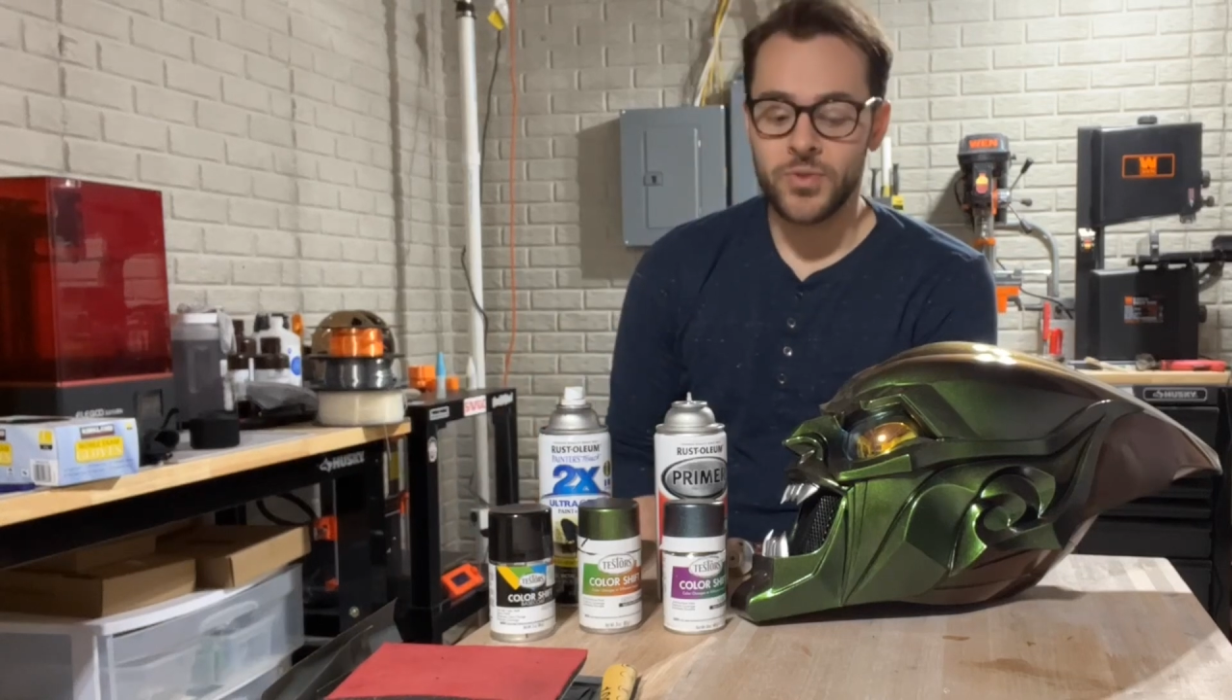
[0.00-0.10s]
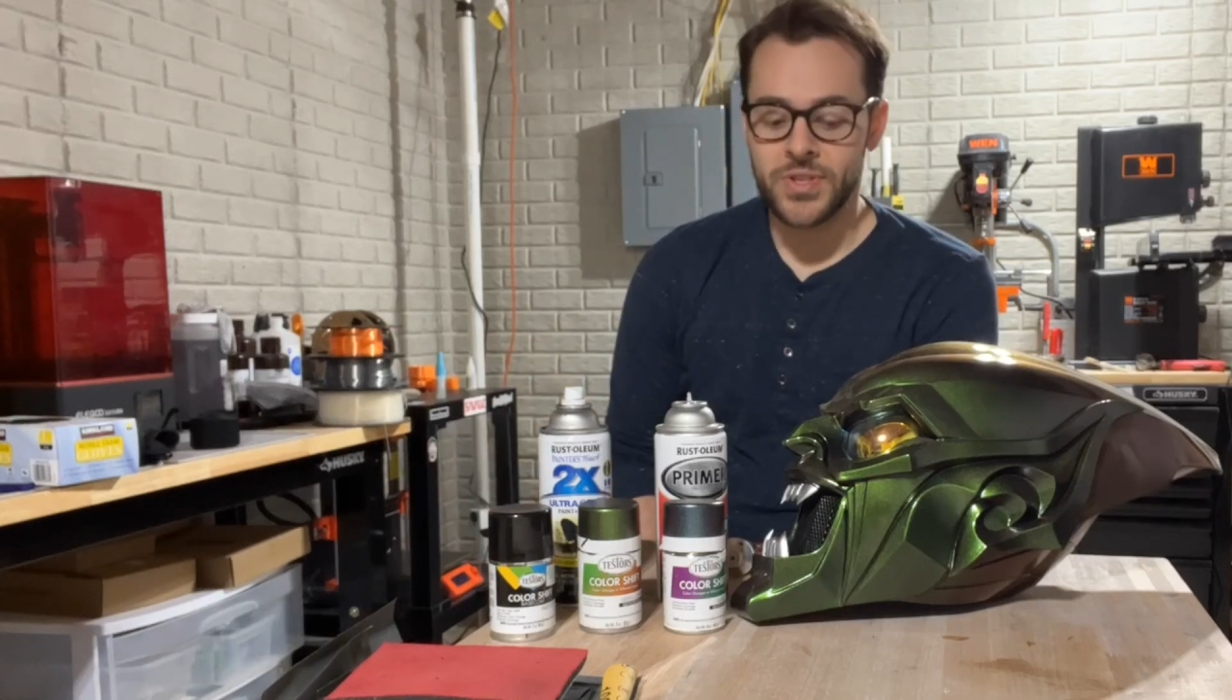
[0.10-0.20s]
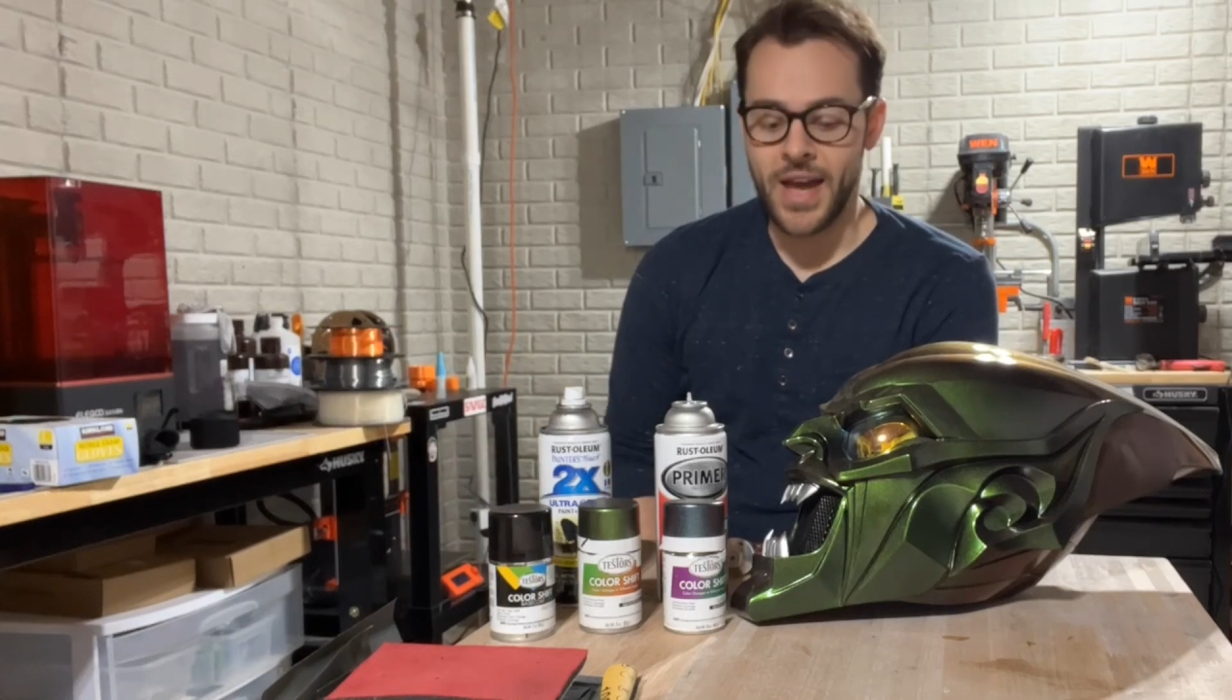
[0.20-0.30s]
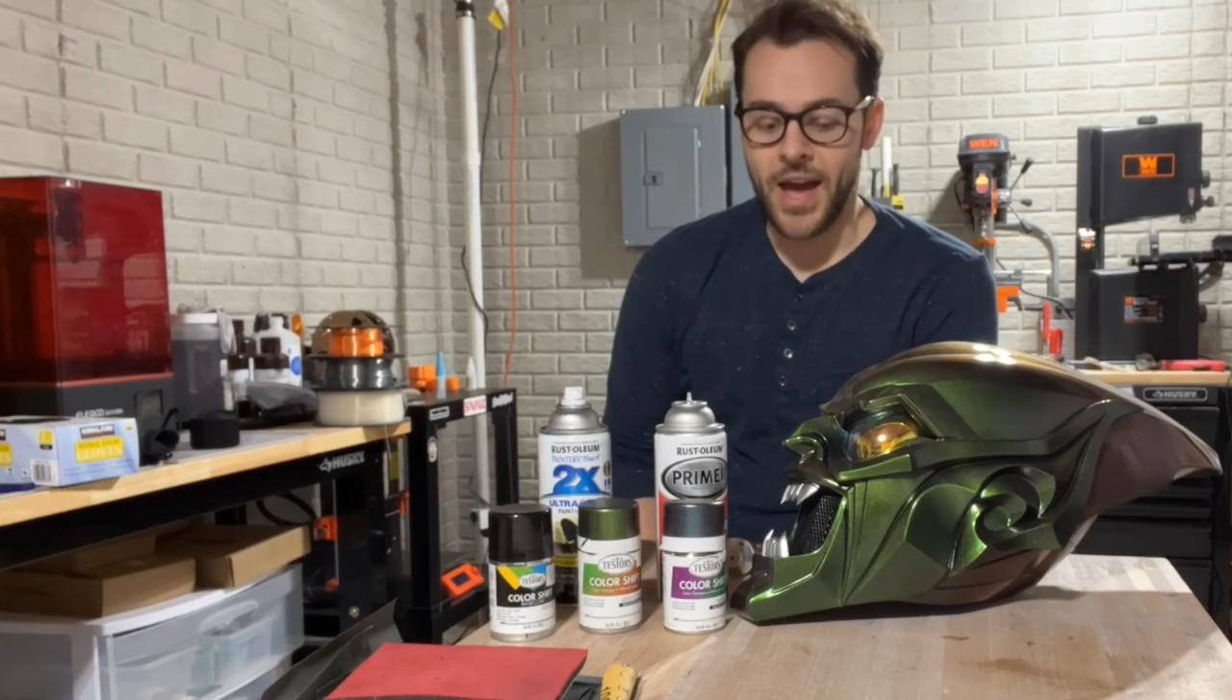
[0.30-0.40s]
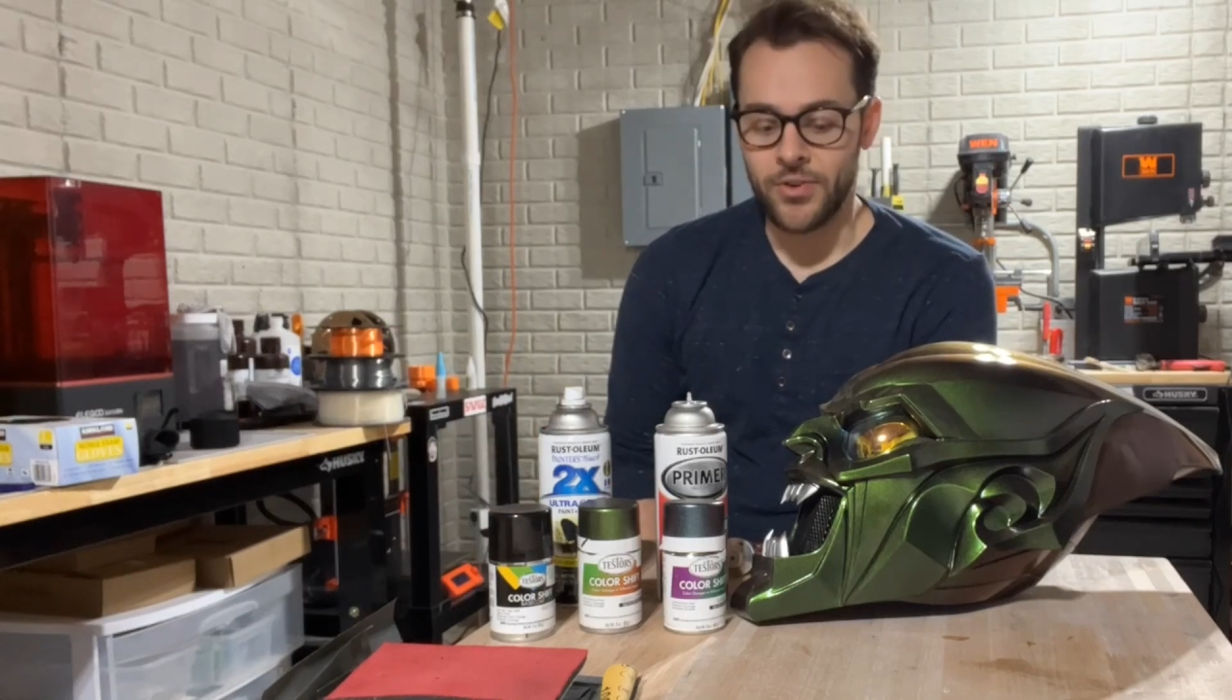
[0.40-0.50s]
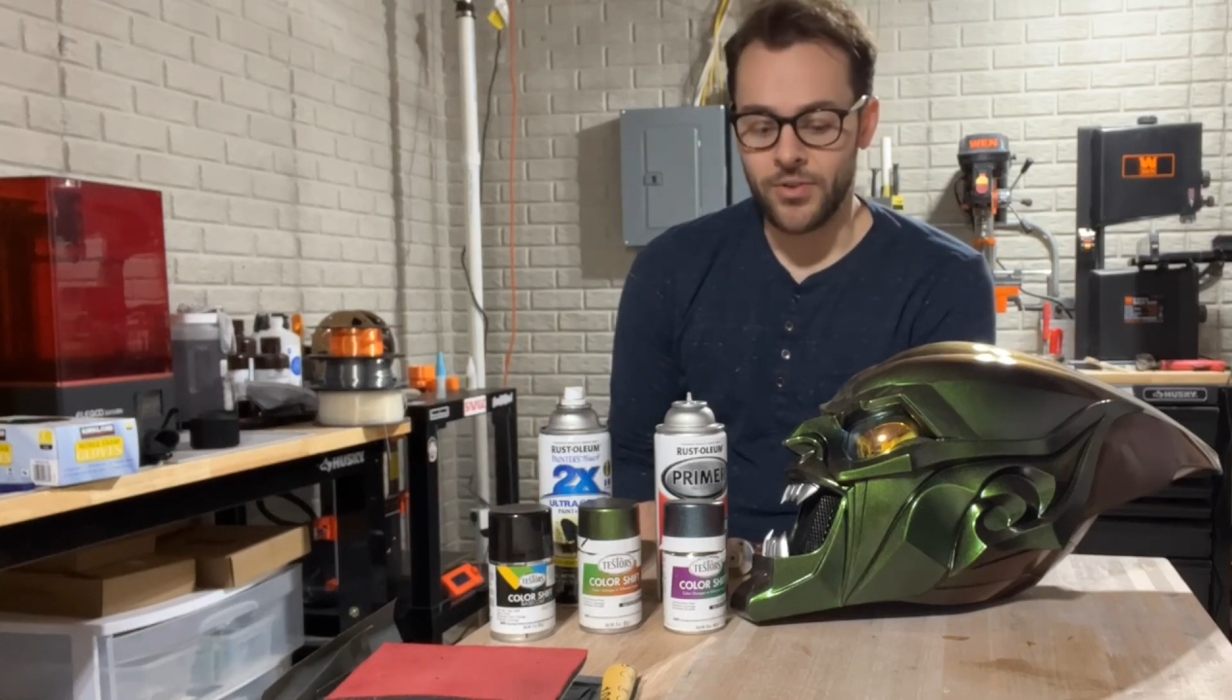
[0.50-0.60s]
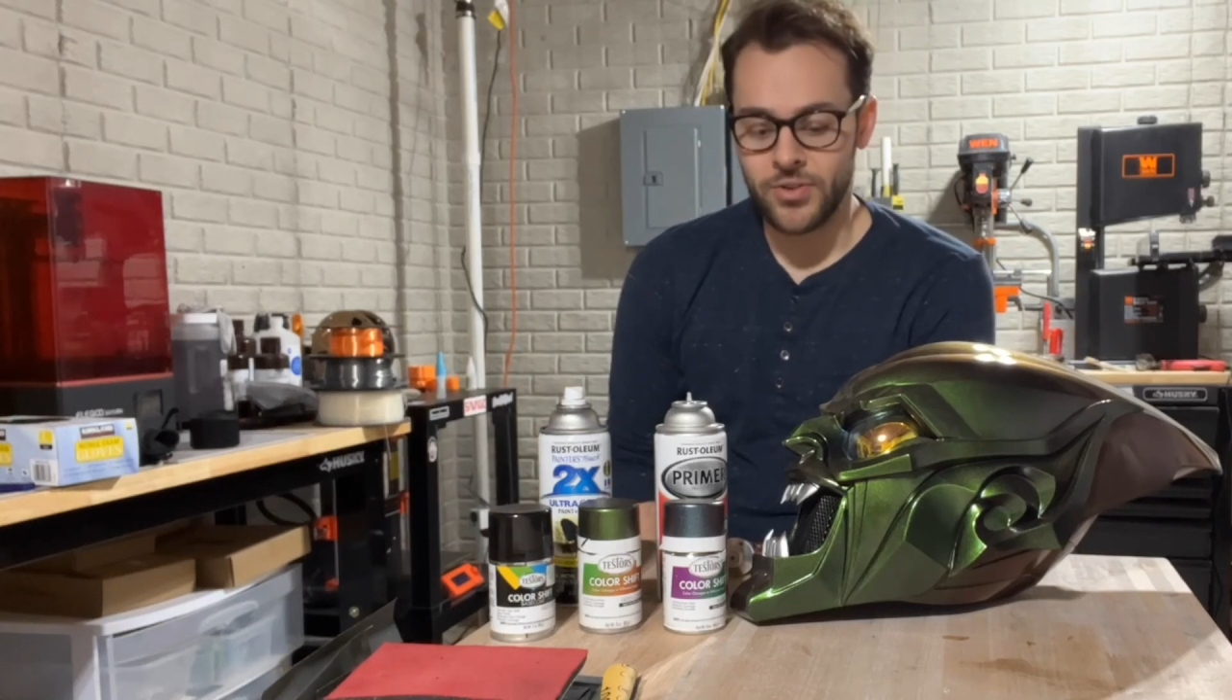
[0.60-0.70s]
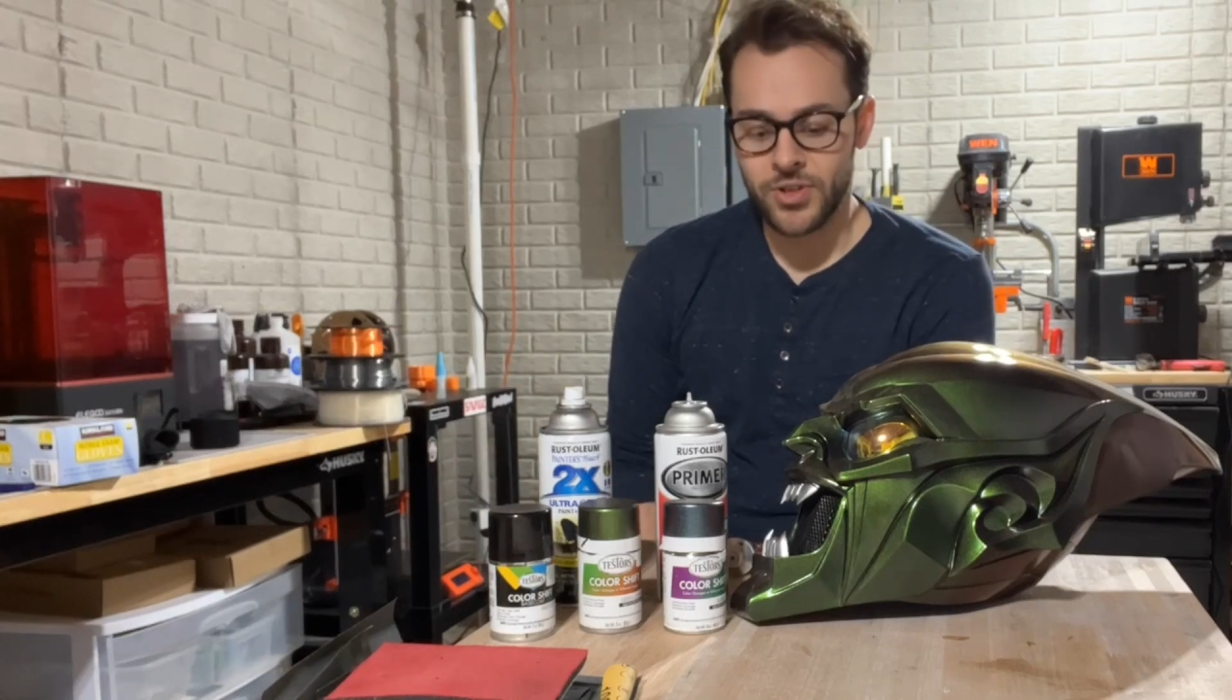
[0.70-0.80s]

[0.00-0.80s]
Saturn,